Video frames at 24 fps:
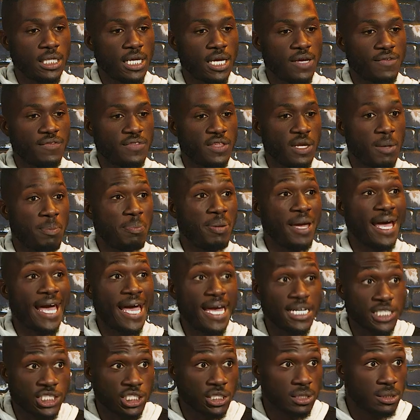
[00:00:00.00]
if their
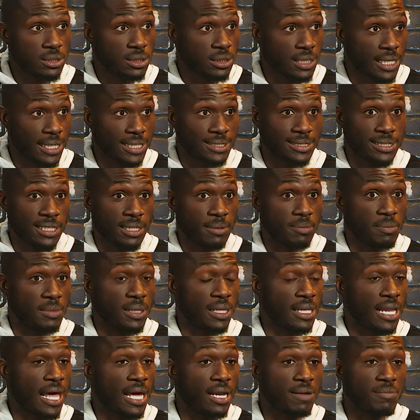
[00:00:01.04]
passion, like I said, a
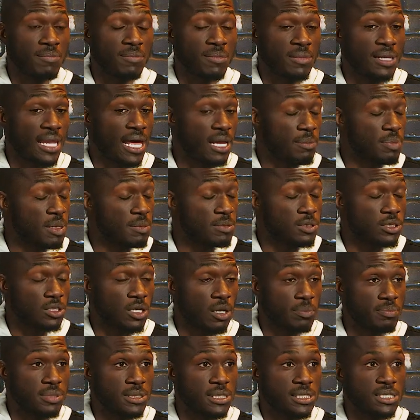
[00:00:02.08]
lot of people
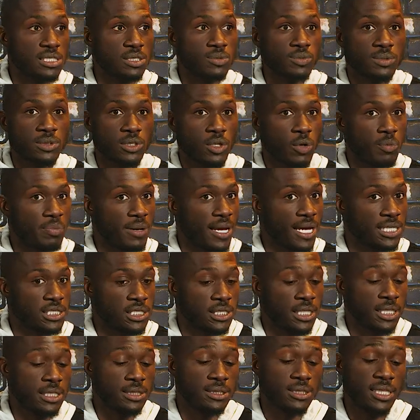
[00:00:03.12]
start businesses with no passion.
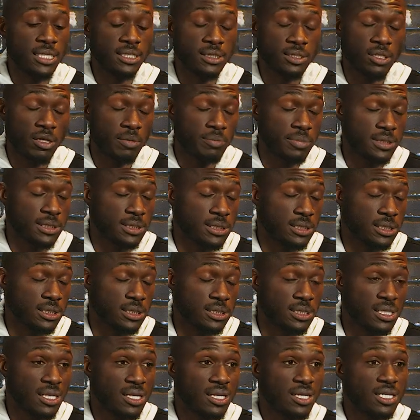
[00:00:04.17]
They start businesses
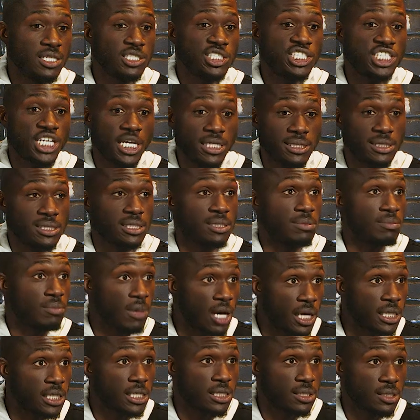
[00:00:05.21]
chasing
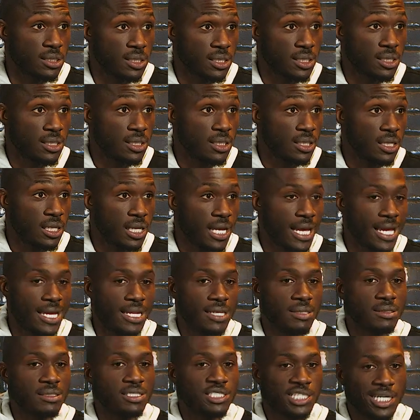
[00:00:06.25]
money.
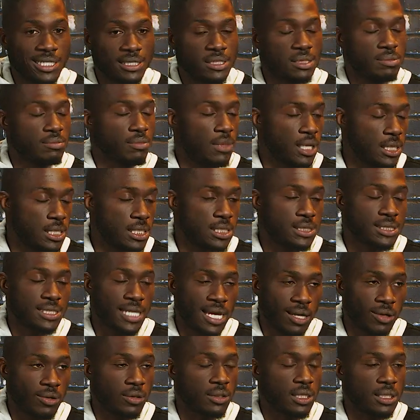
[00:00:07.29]
And chasing money is not
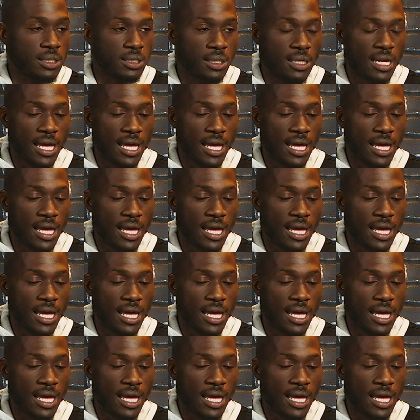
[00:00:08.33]
going to